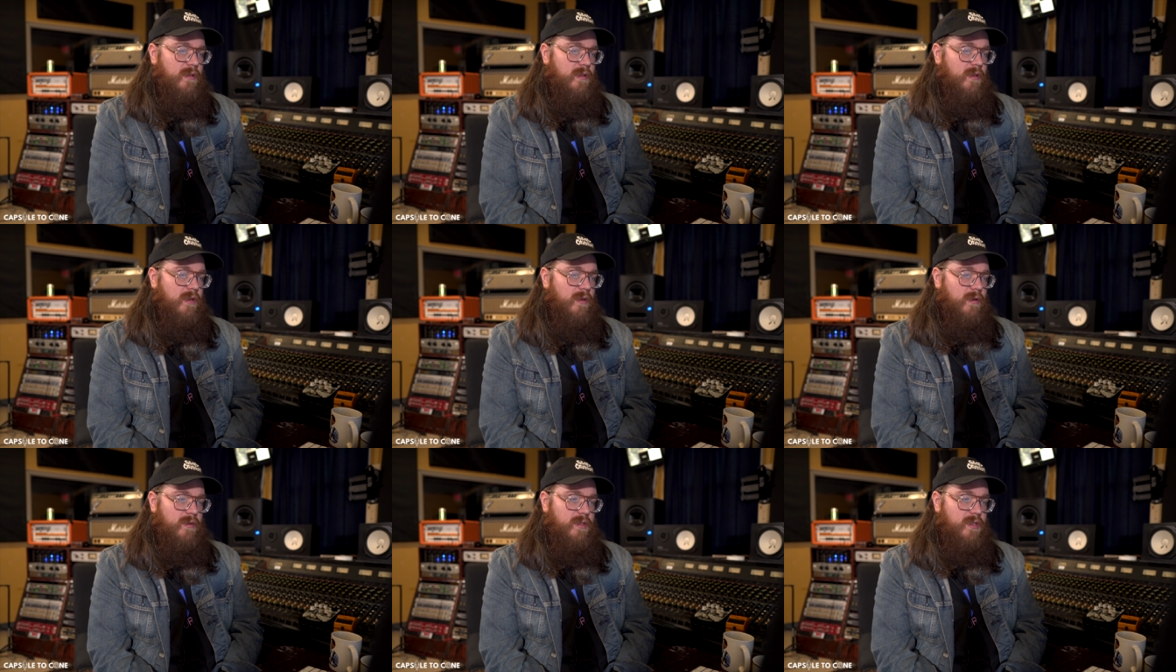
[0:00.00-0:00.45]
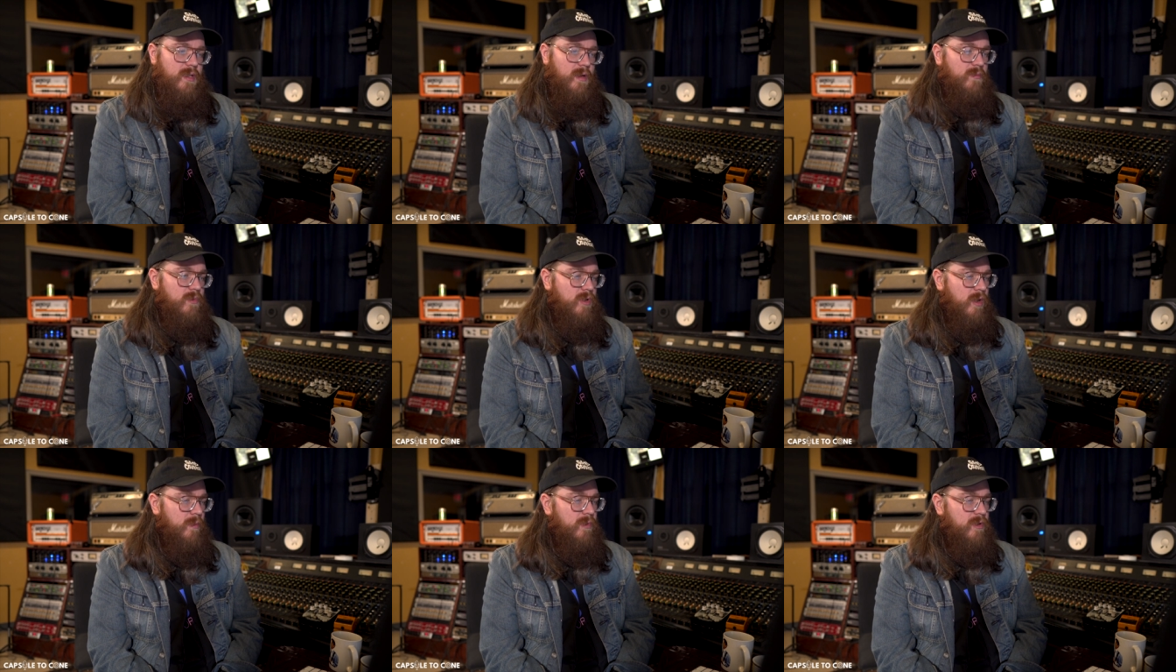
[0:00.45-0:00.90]
you know,
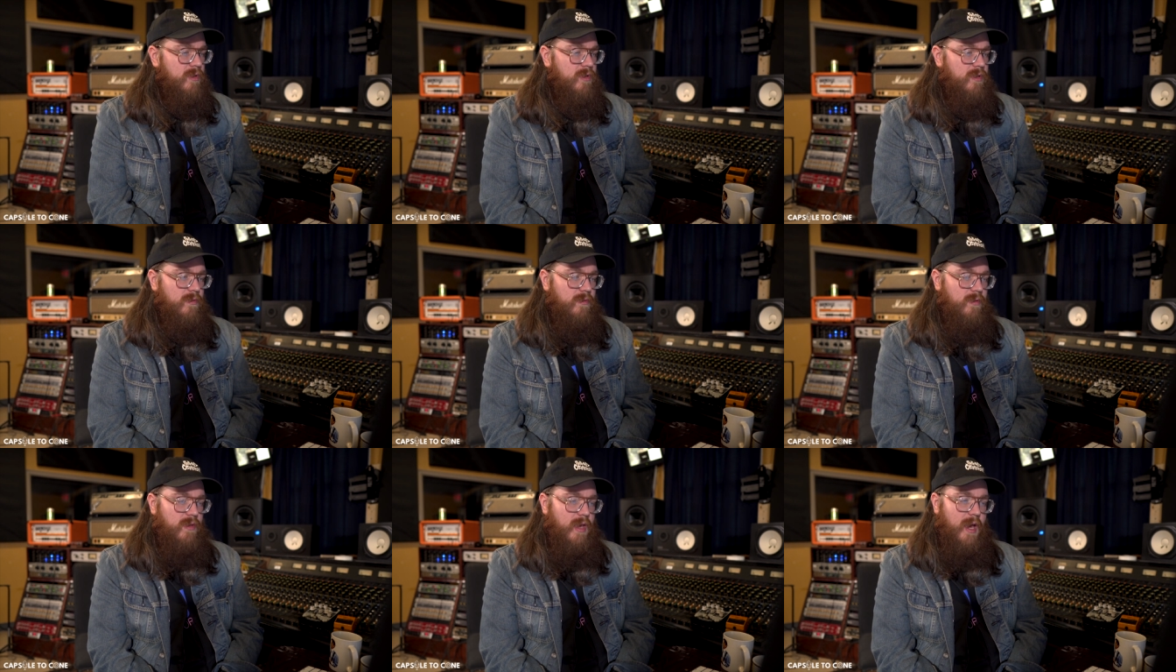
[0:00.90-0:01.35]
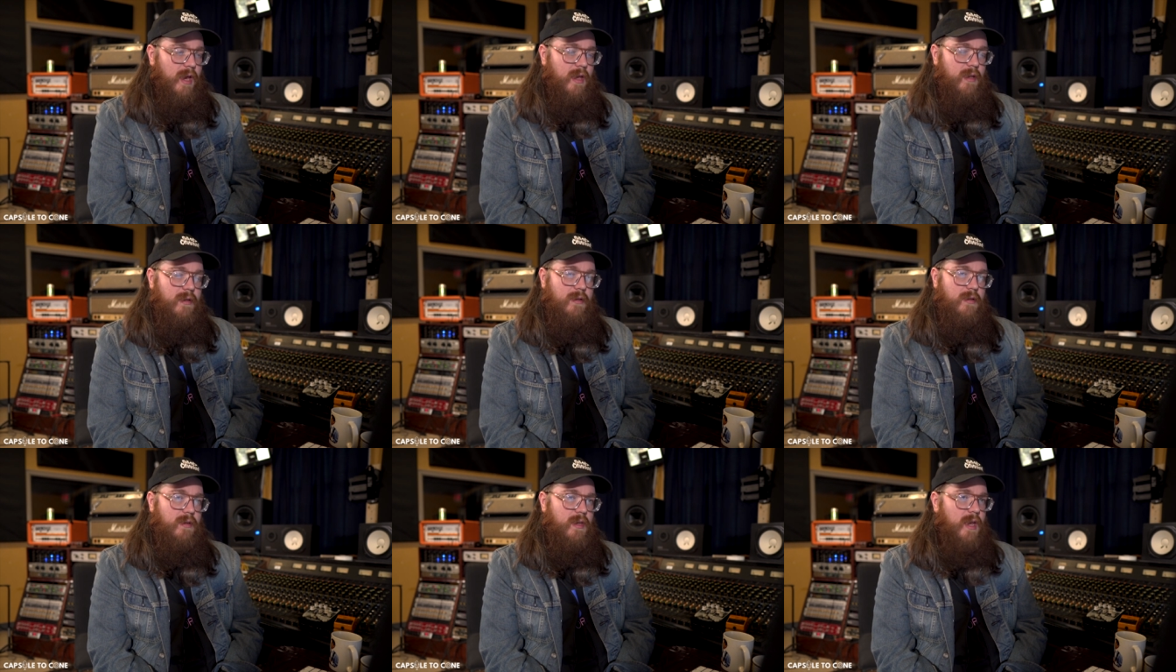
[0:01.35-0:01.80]
some drummers do
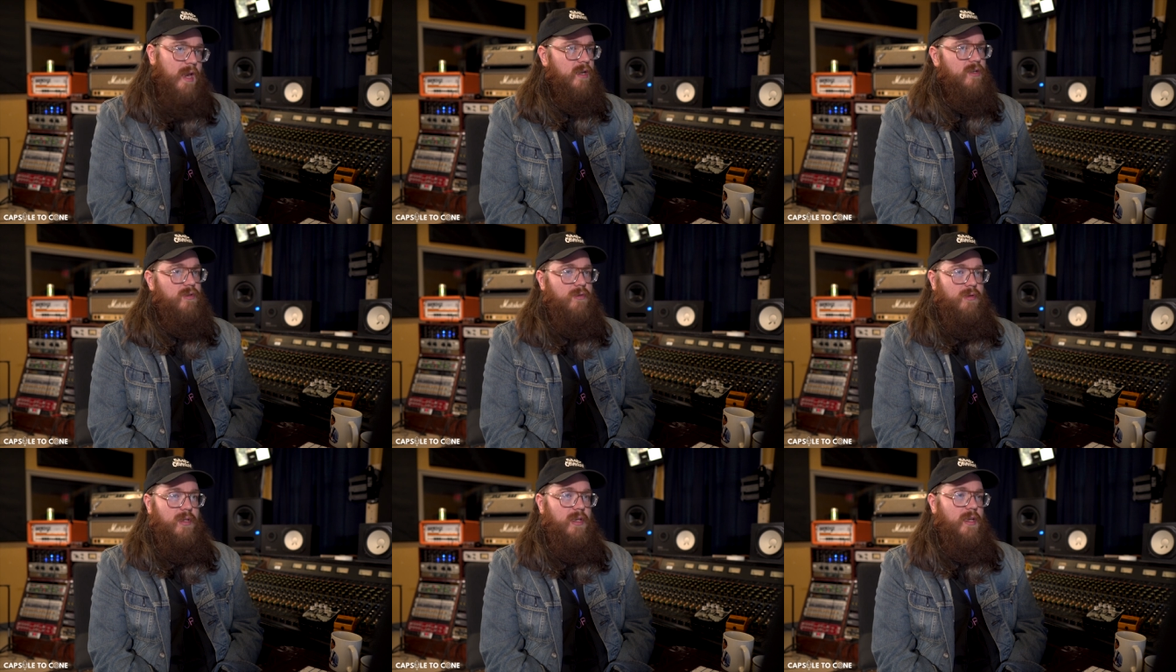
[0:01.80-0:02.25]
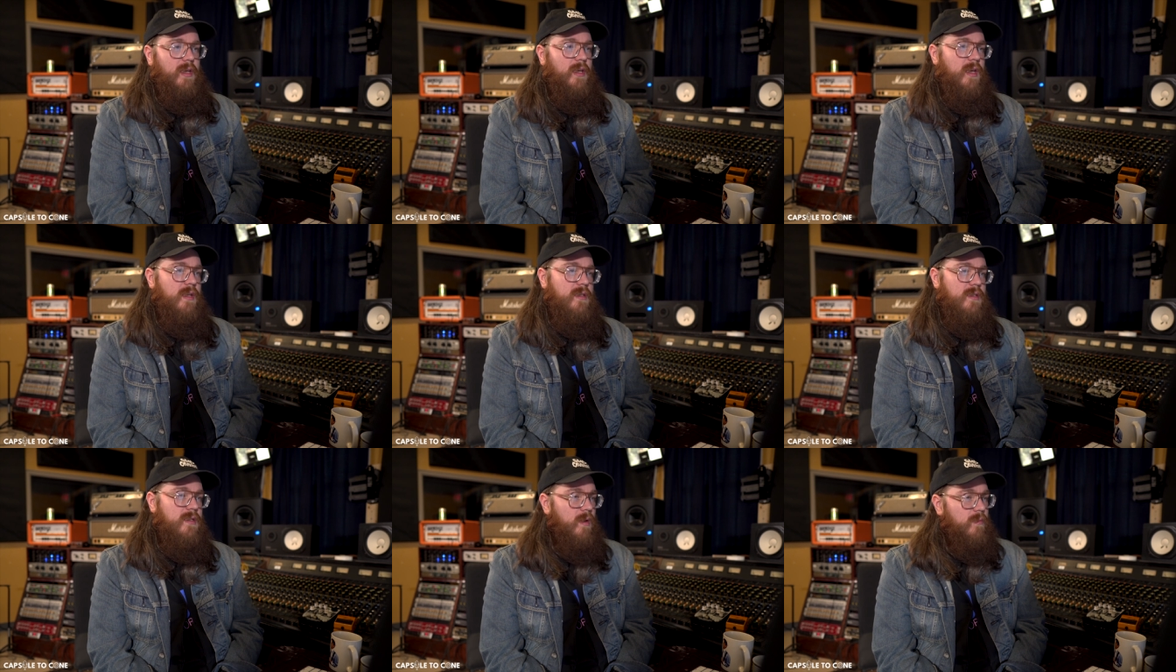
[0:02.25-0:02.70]
that naturally
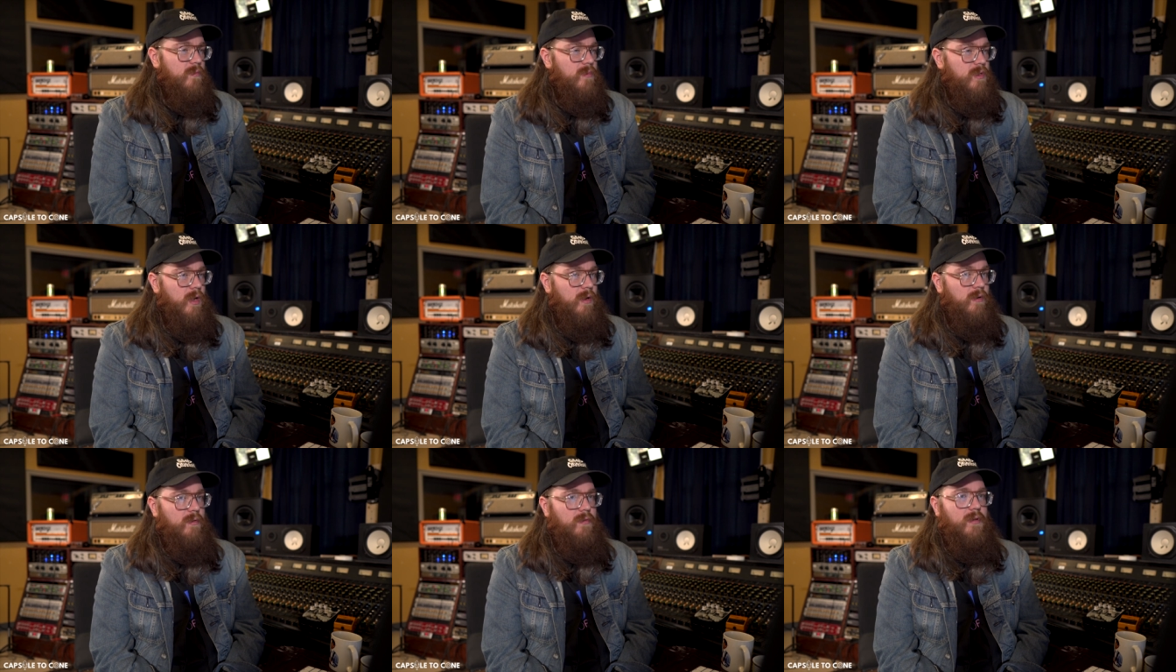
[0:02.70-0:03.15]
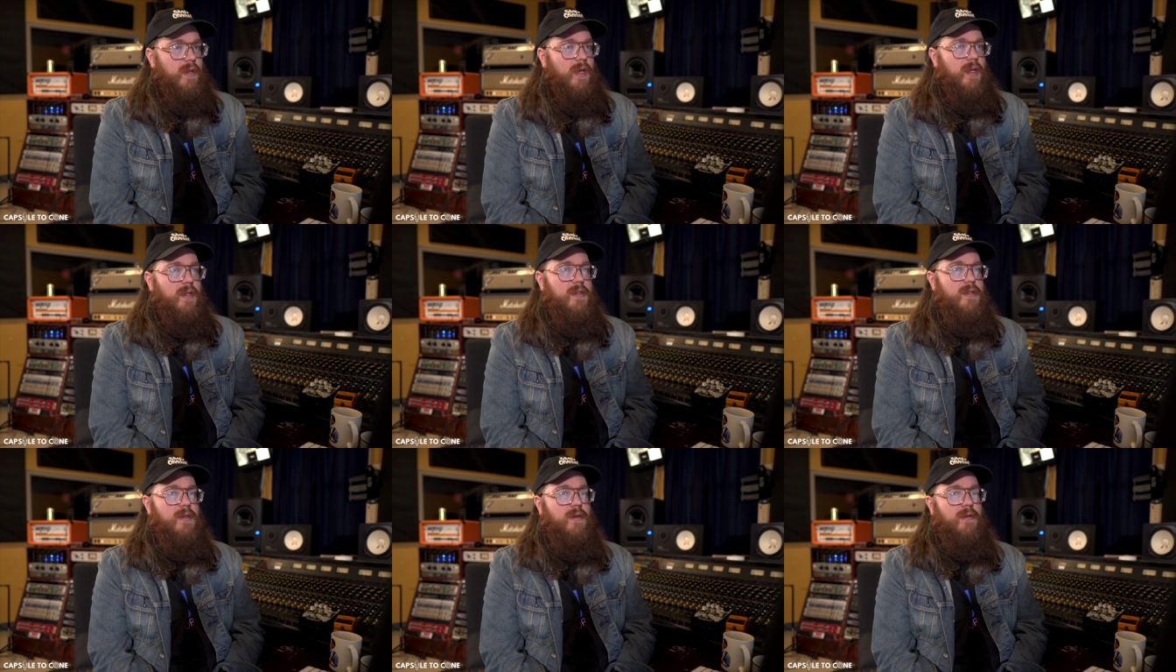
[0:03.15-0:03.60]
and some don't.
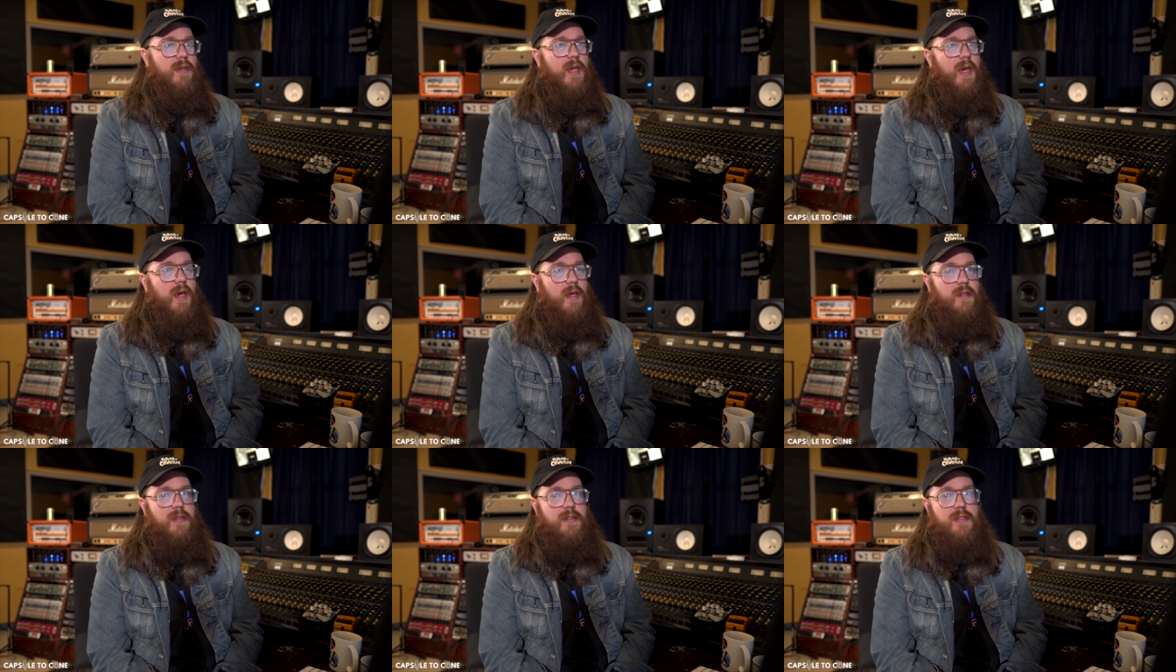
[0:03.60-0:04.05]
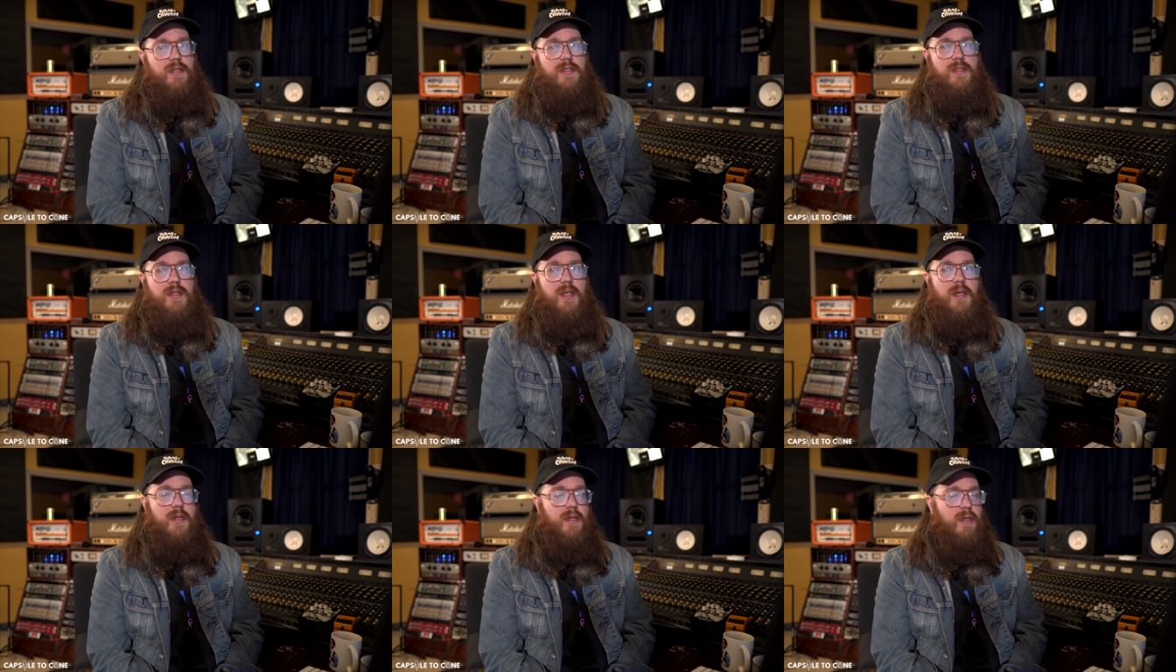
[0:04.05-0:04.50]
And so, yeah,
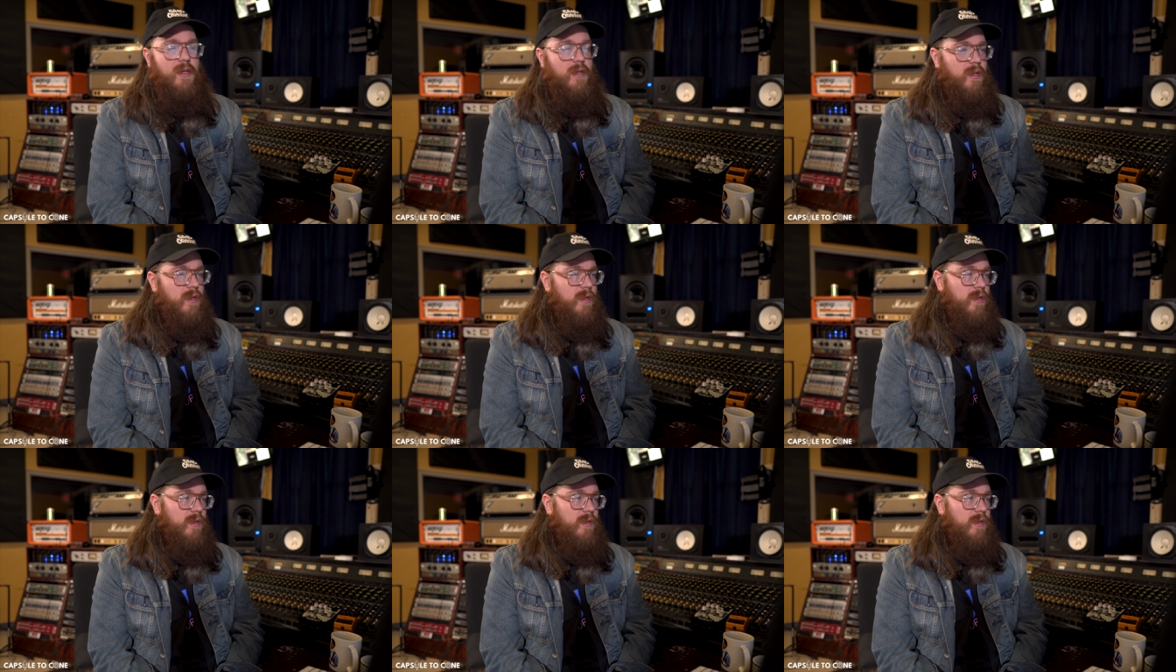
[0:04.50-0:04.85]
just like